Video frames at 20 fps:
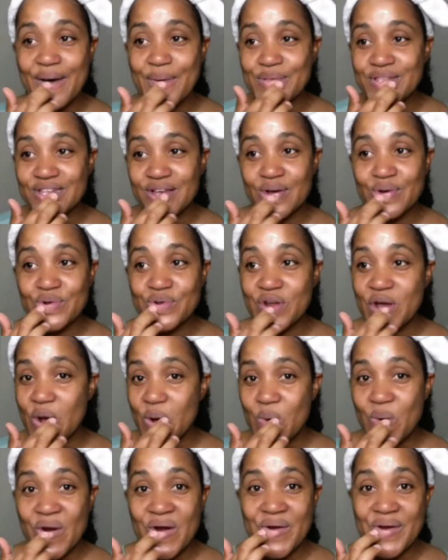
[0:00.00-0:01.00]
So no
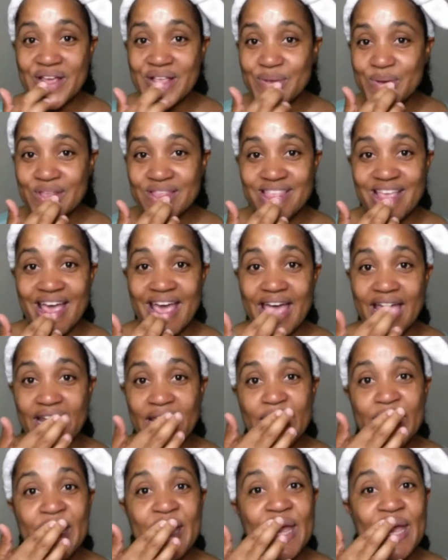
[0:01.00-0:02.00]
worries with that.
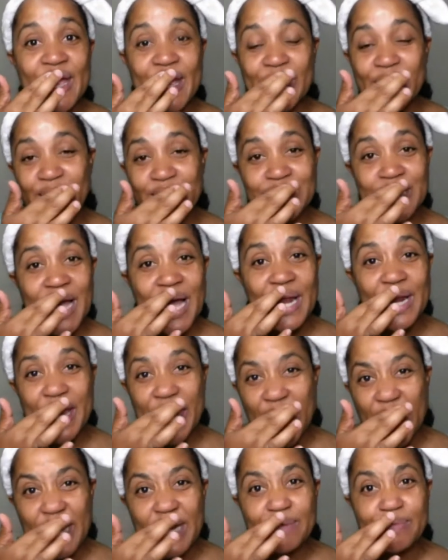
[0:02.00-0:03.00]
It is kind of
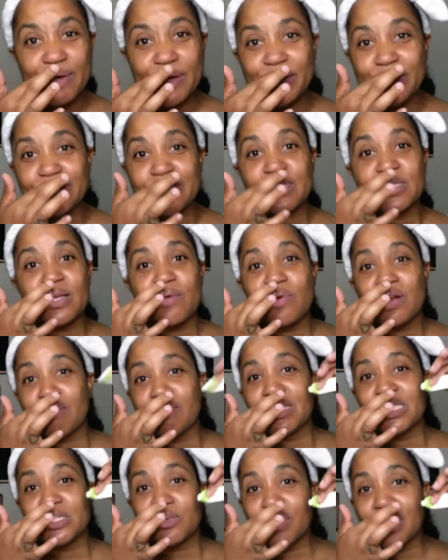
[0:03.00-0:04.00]
edible. You just don't want to
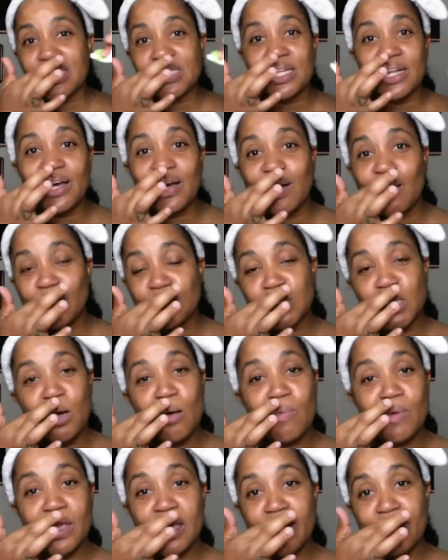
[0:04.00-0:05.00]
be squeezing a whole tube
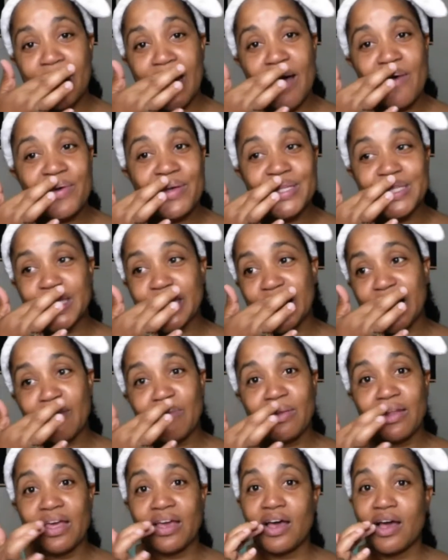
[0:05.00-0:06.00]
in your mouth because then I'll be
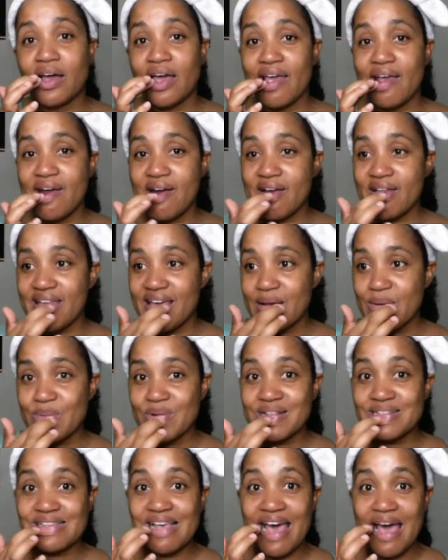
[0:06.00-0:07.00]
like, okay, girl, like
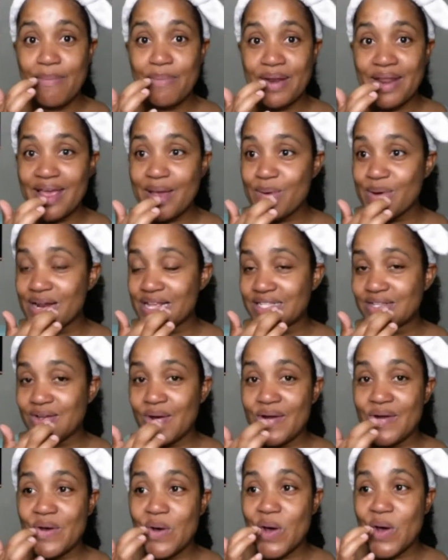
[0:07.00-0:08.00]
what's happening? What is
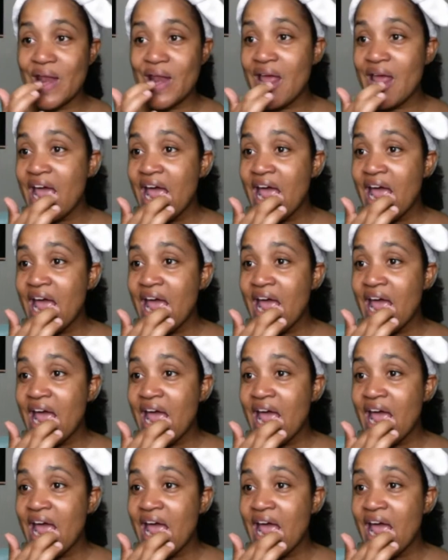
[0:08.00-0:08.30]
going on?